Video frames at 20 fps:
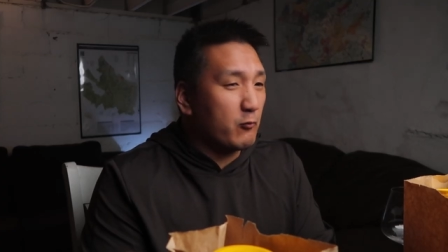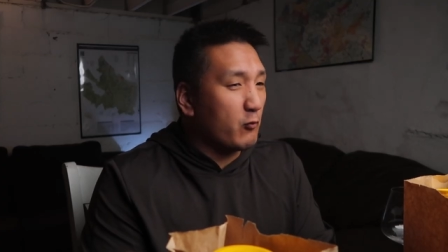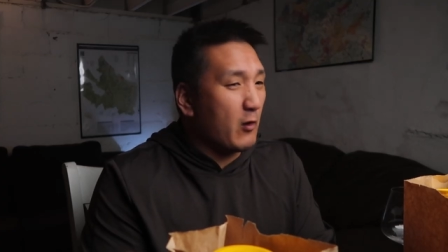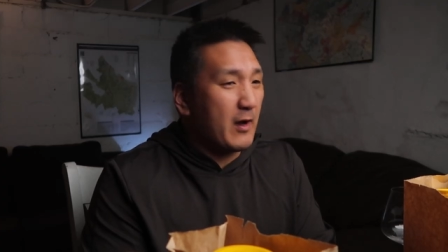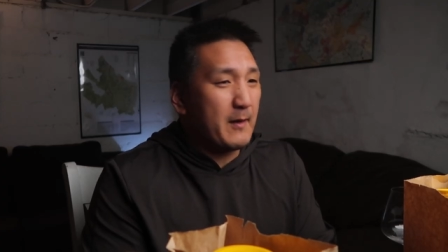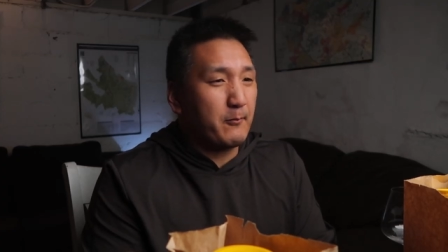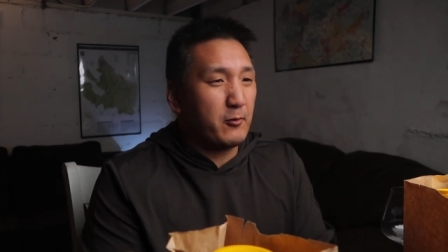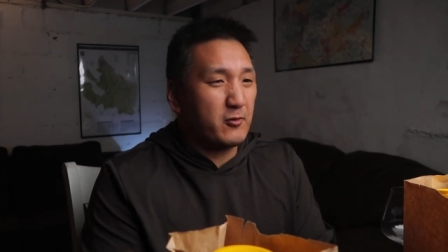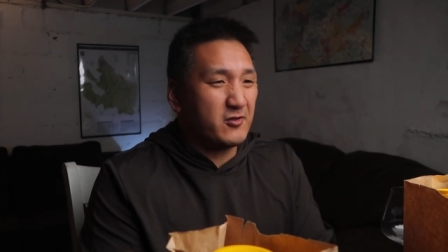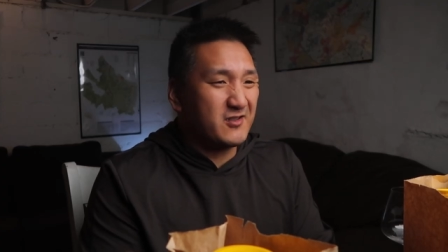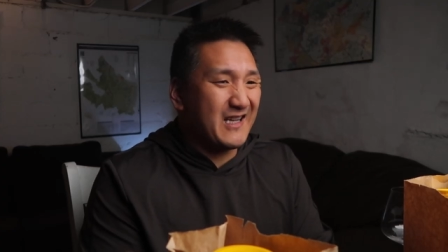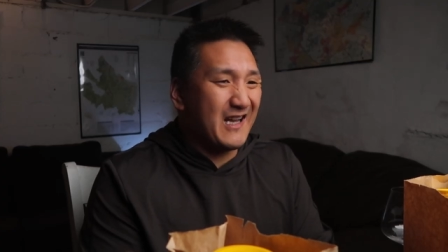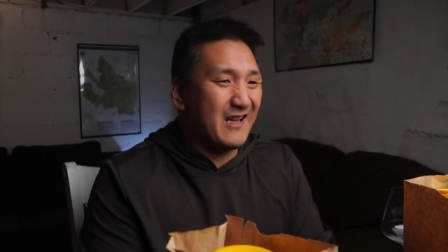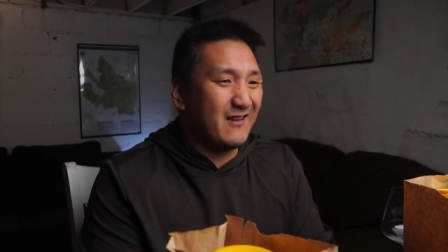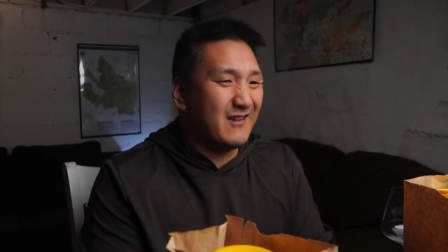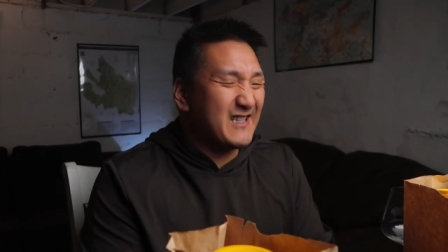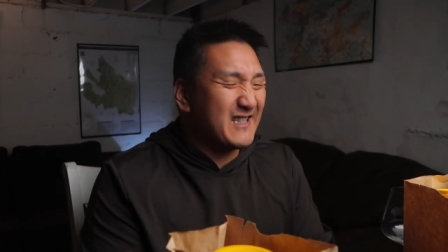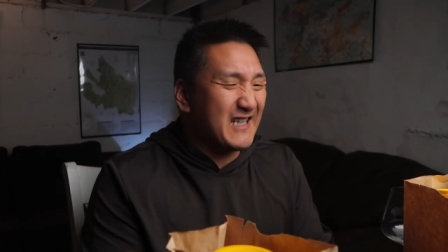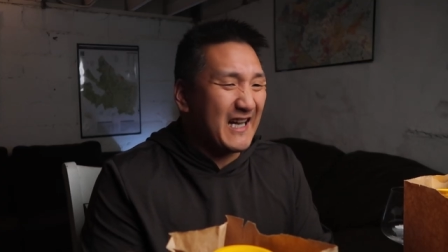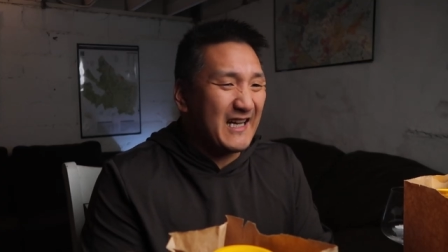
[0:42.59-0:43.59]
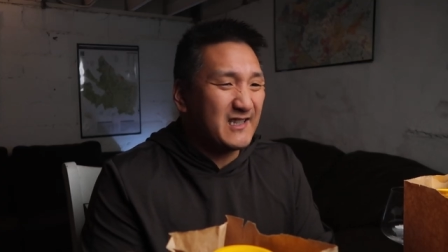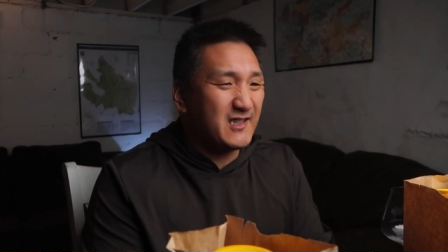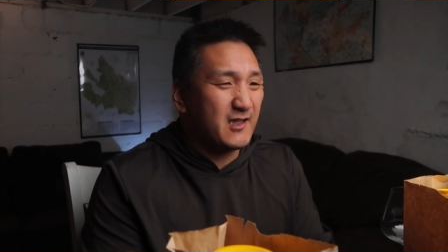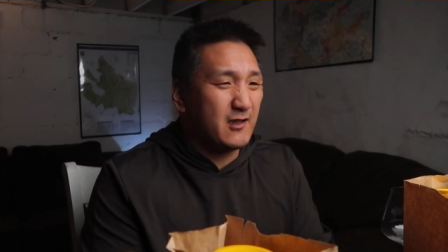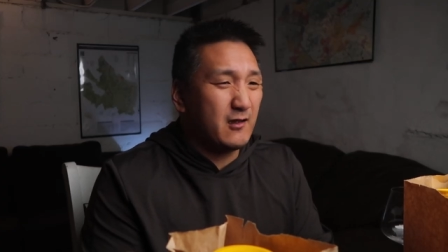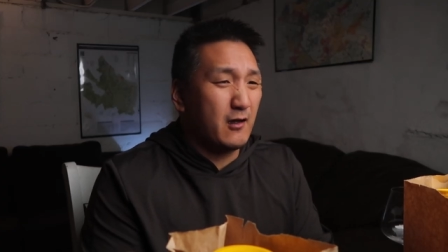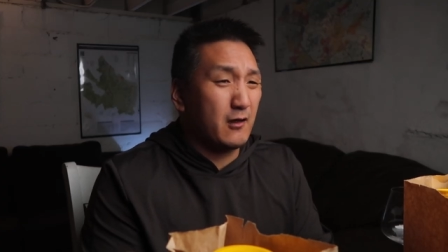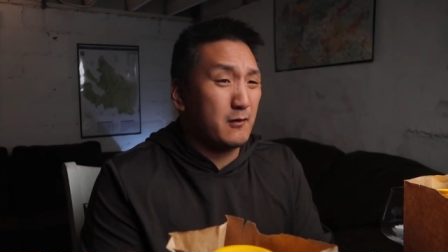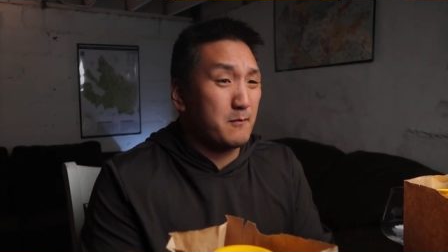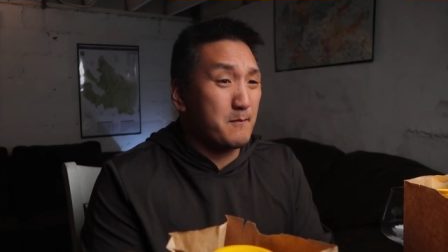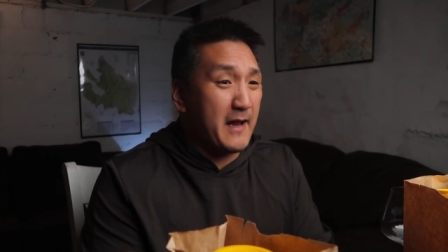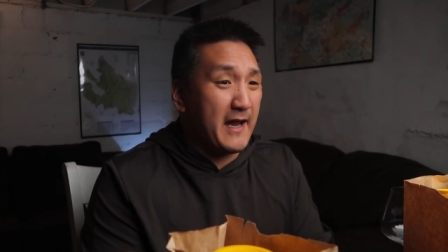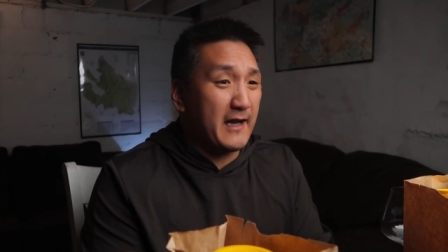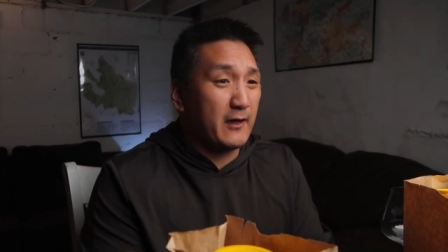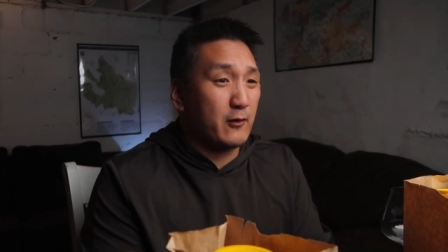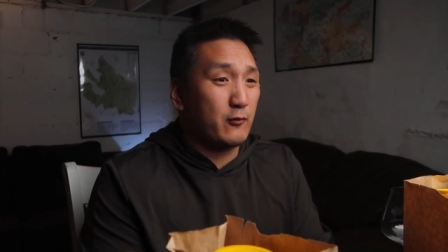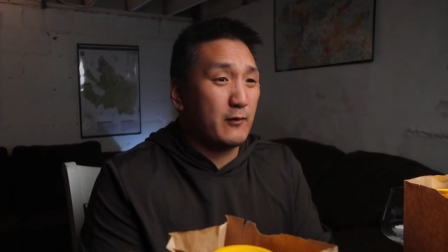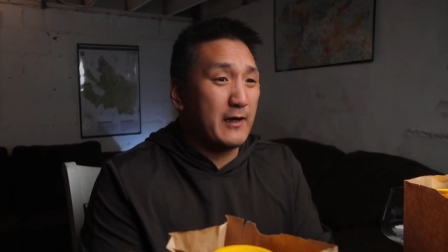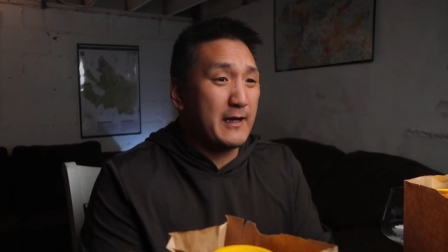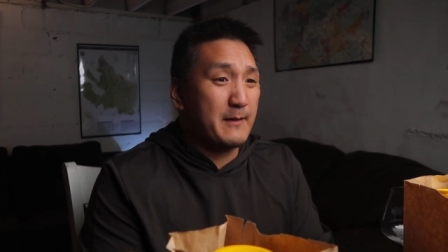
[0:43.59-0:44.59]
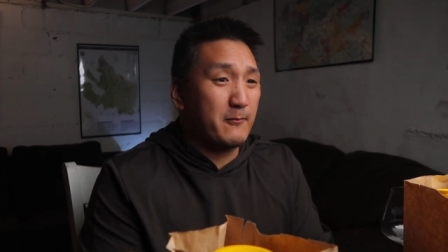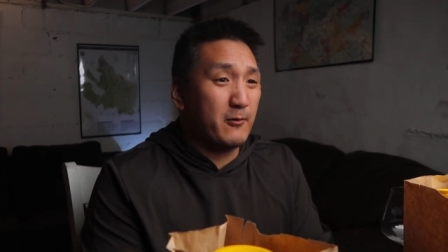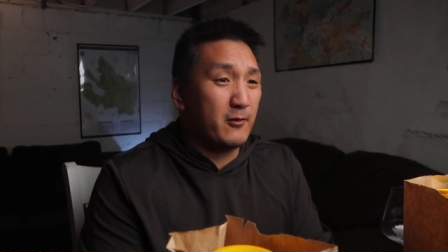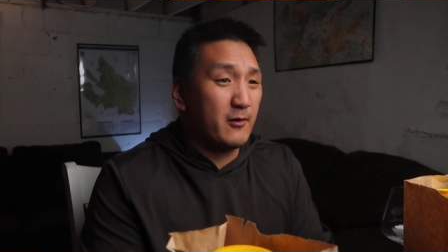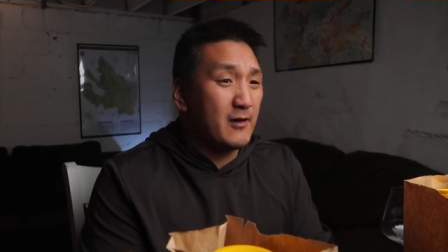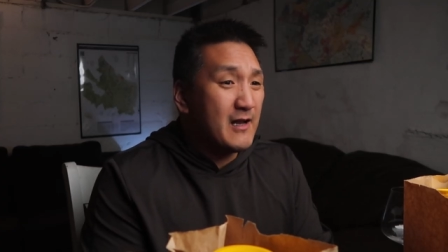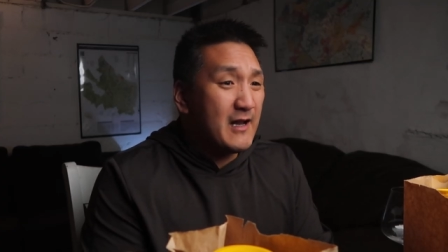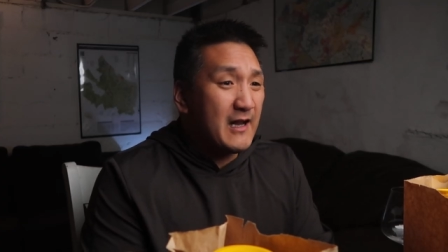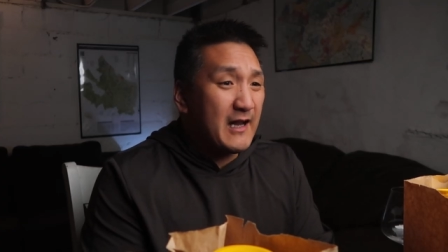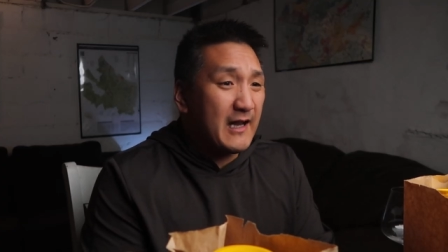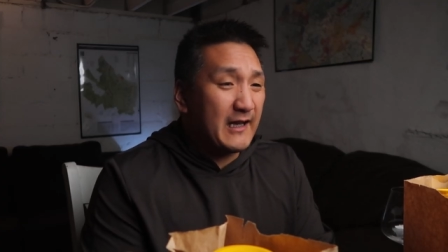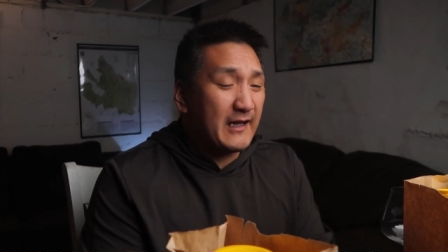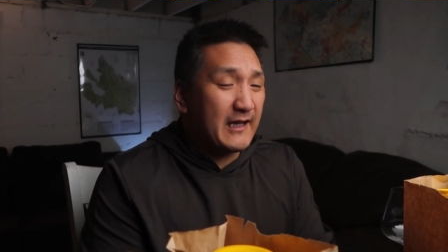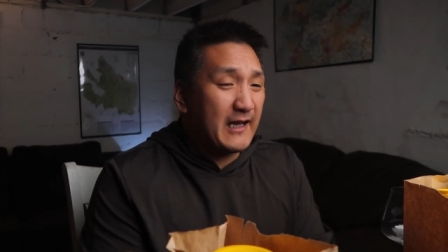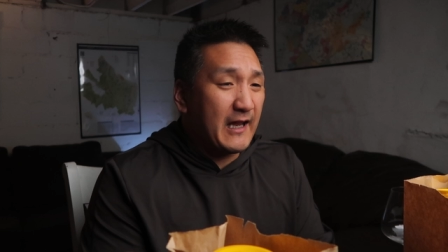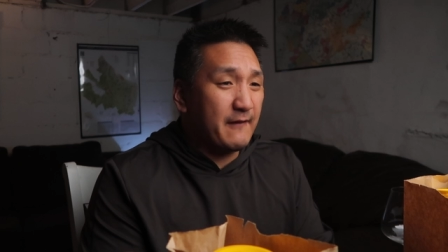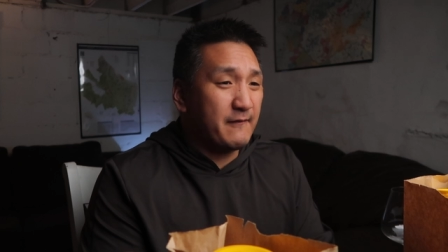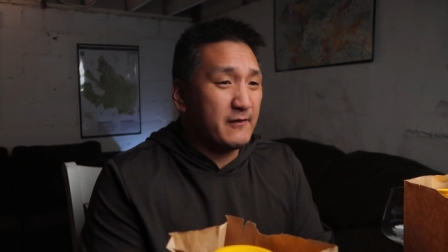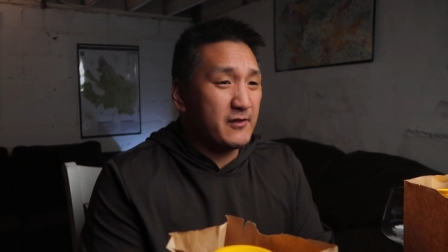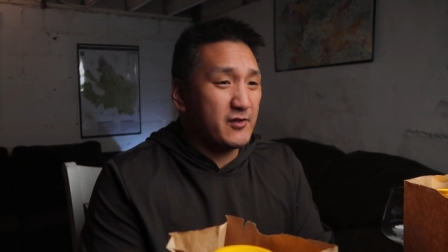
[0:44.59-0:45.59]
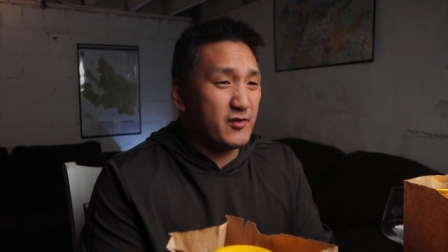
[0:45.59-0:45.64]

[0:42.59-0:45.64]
wine personalities Oz Clarke, Matt Kramer, and Kevin